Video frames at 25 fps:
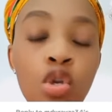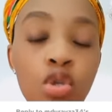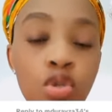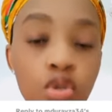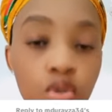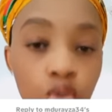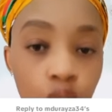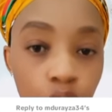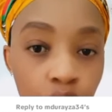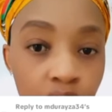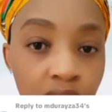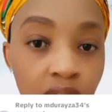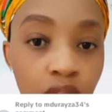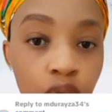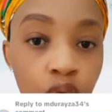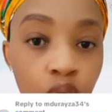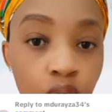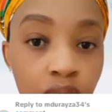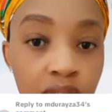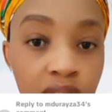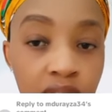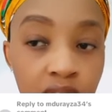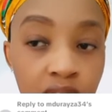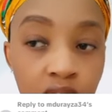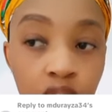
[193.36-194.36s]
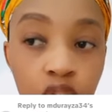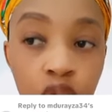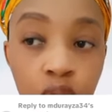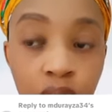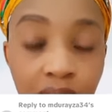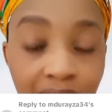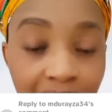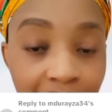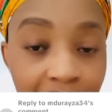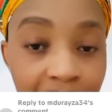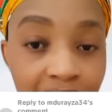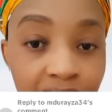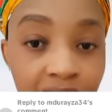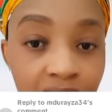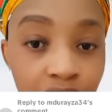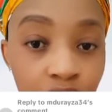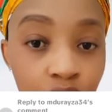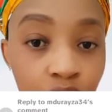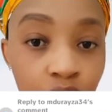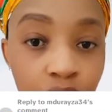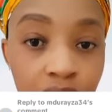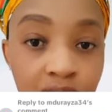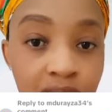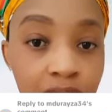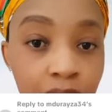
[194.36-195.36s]
You can continue listening
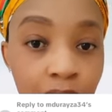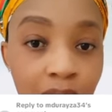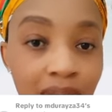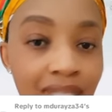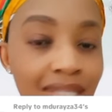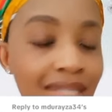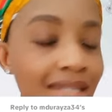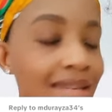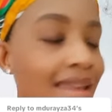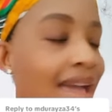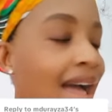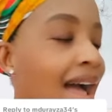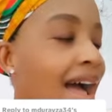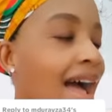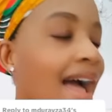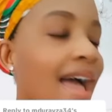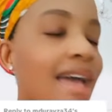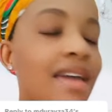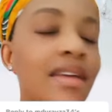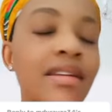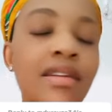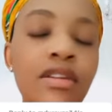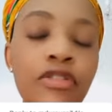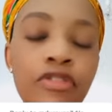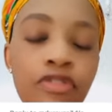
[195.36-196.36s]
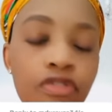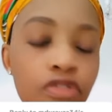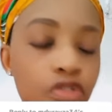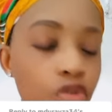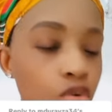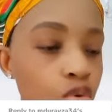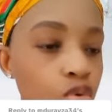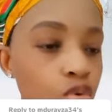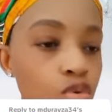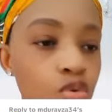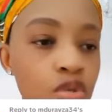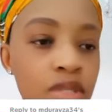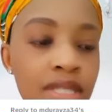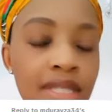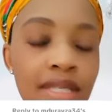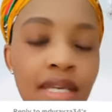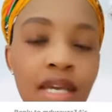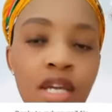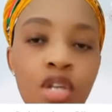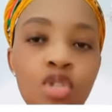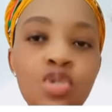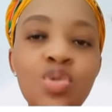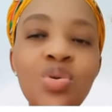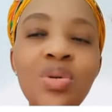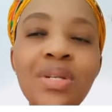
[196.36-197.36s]
to this person. I refuse
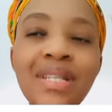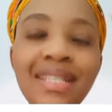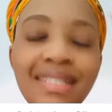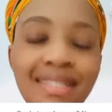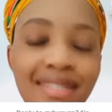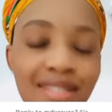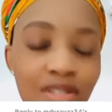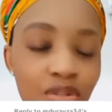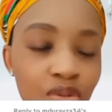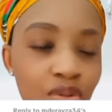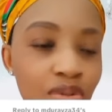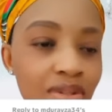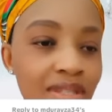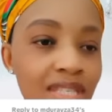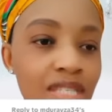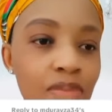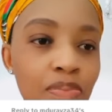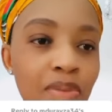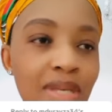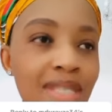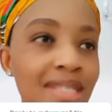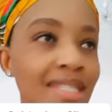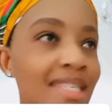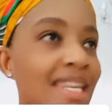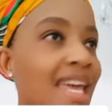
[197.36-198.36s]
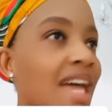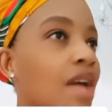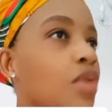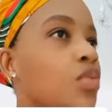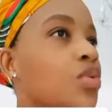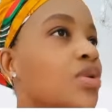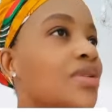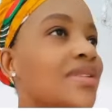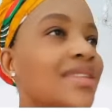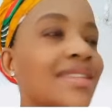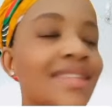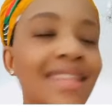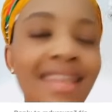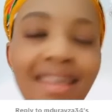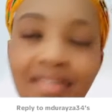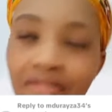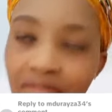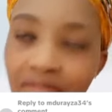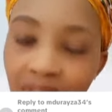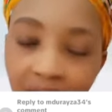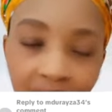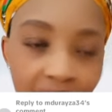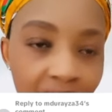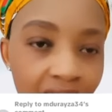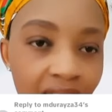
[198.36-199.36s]
to listen to this person. I will
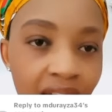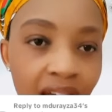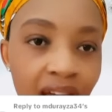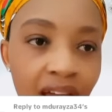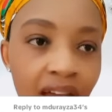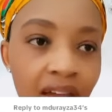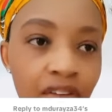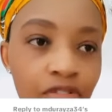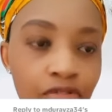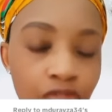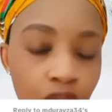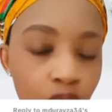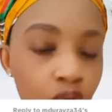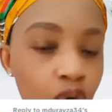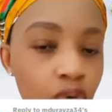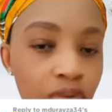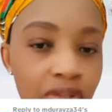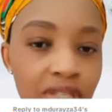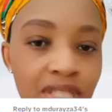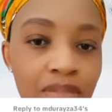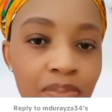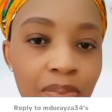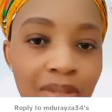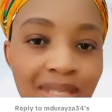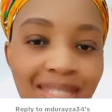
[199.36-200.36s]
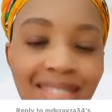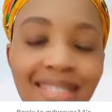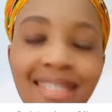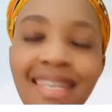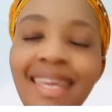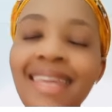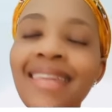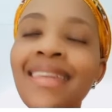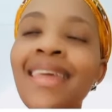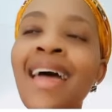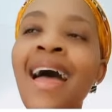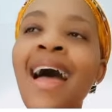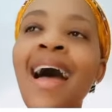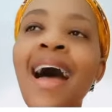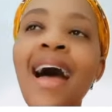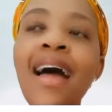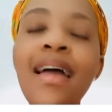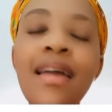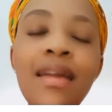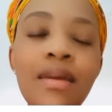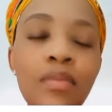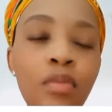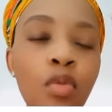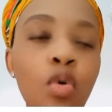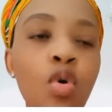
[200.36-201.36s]
never follow this person. And I
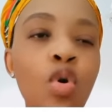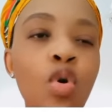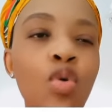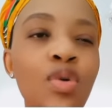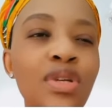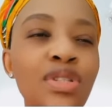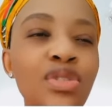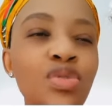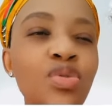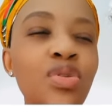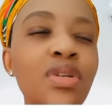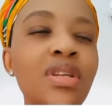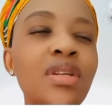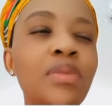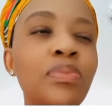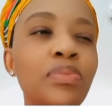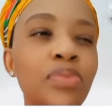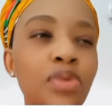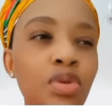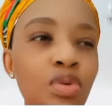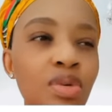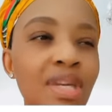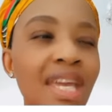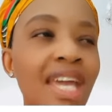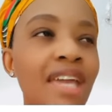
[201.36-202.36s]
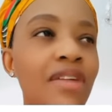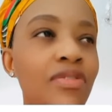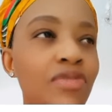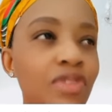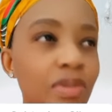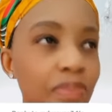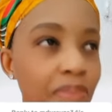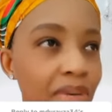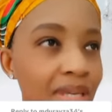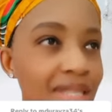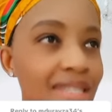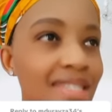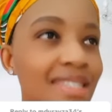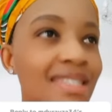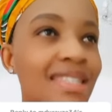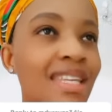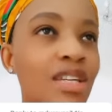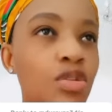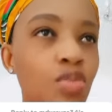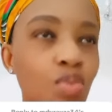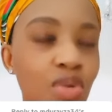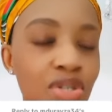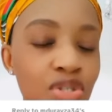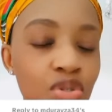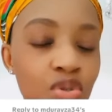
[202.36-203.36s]
am going to rebuke every person
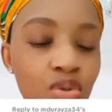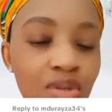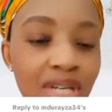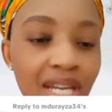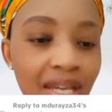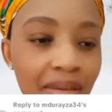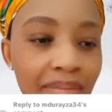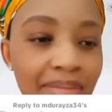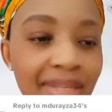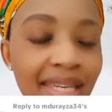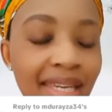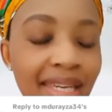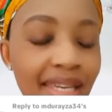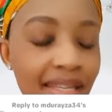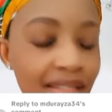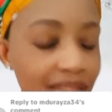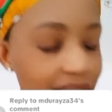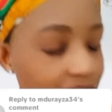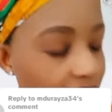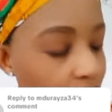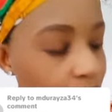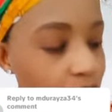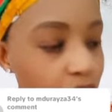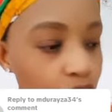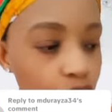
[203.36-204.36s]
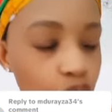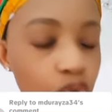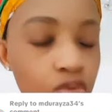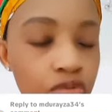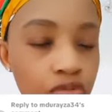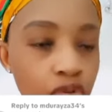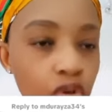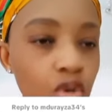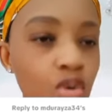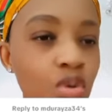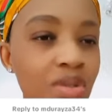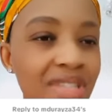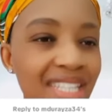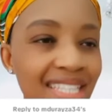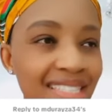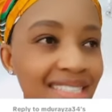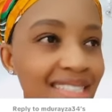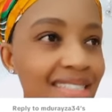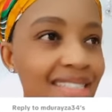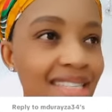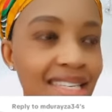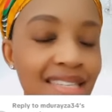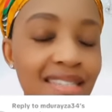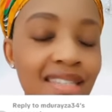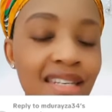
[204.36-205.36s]
that wants to come here and tell me to follow the
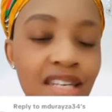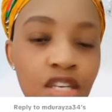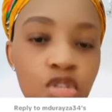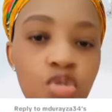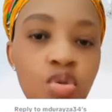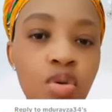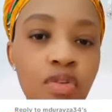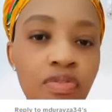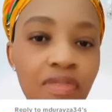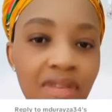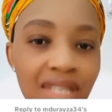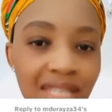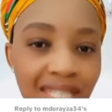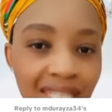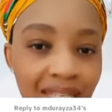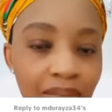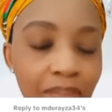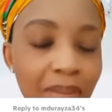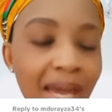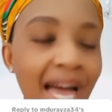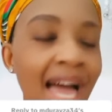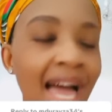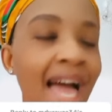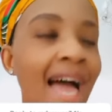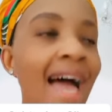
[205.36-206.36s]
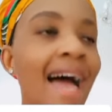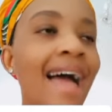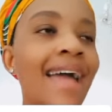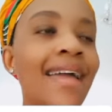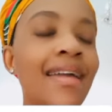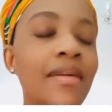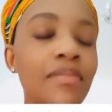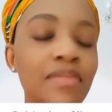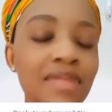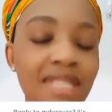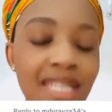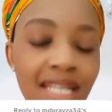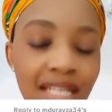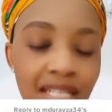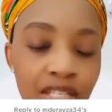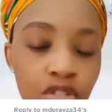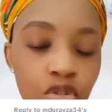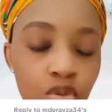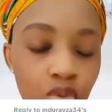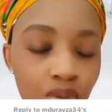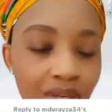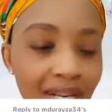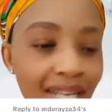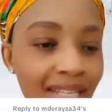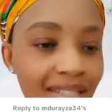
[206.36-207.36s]
Jesus Christ of Enigma. I am telling
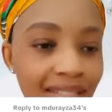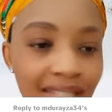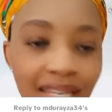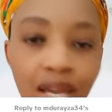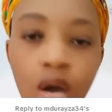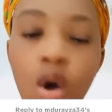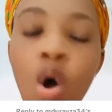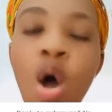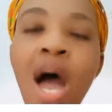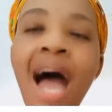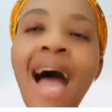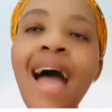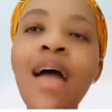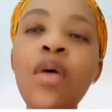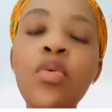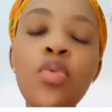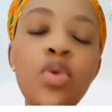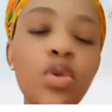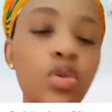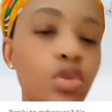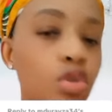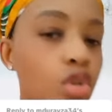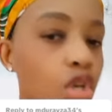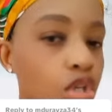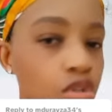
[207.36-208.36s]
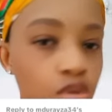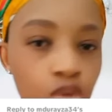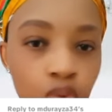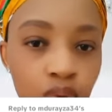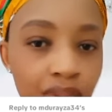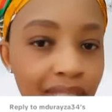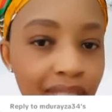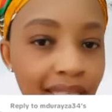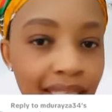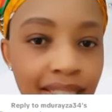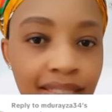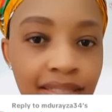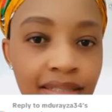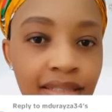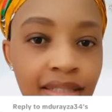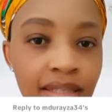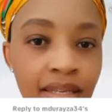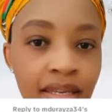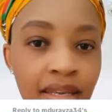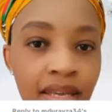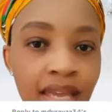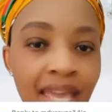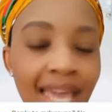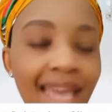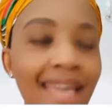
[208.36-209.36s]
you right now, I will not do that.
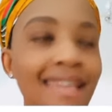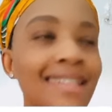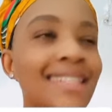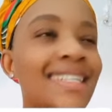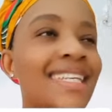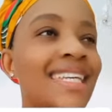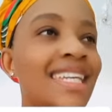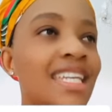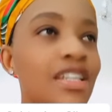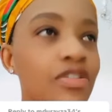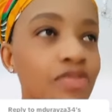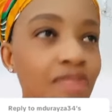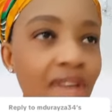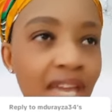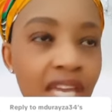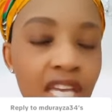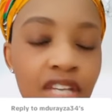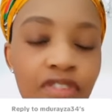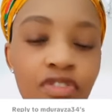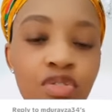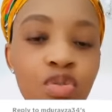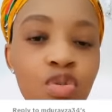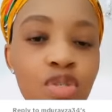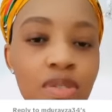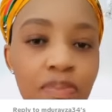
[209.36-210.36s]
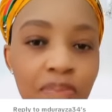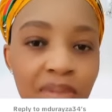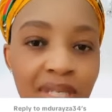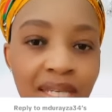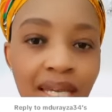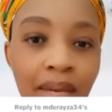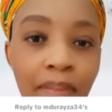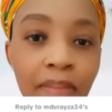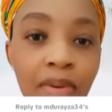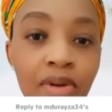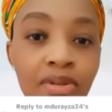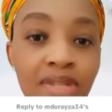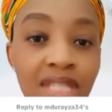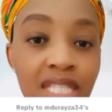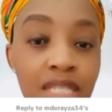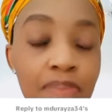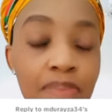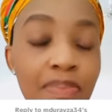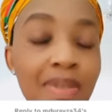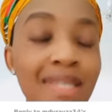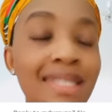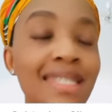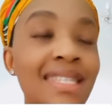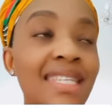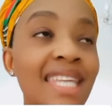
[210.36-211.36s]
And if I have to speak about this
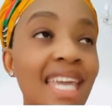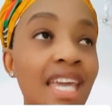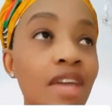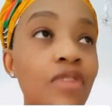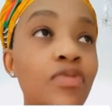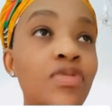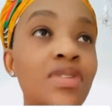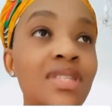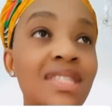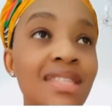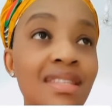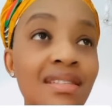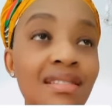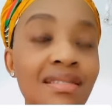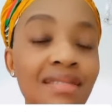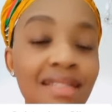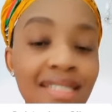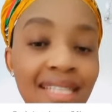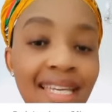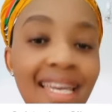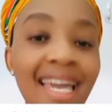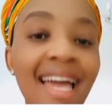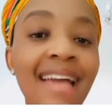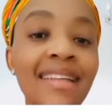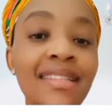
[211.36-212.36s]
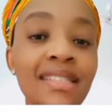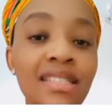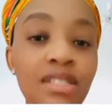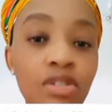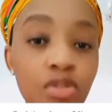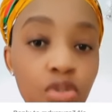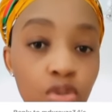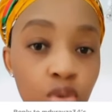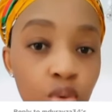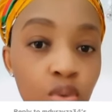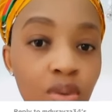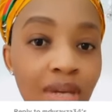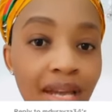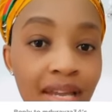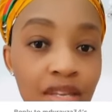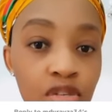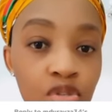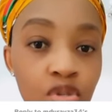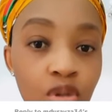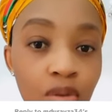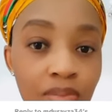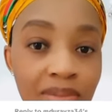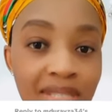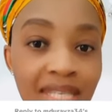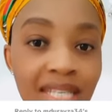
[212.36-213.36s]
person every single day until you guys
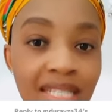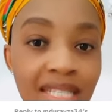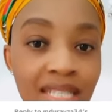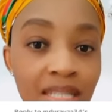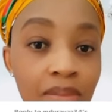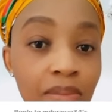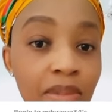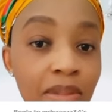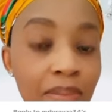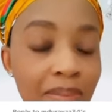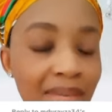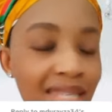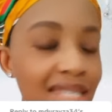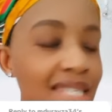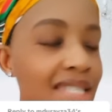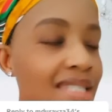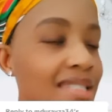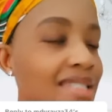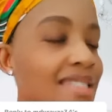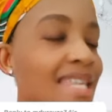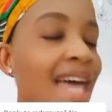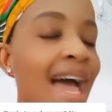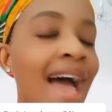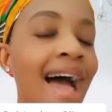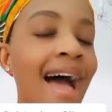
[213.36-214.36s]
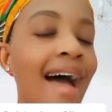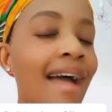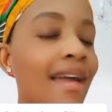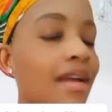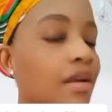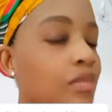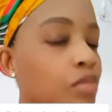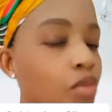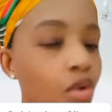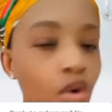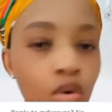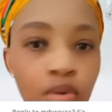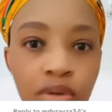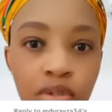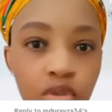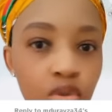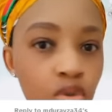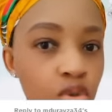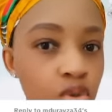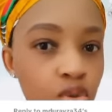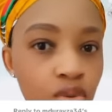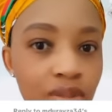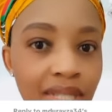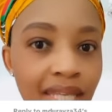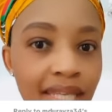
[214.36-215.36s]
stop sending me messages, I am going to
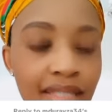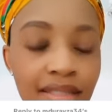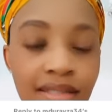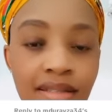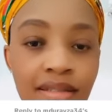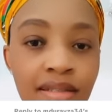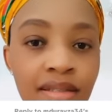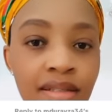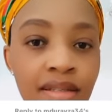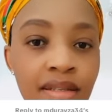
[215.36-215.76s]
do that.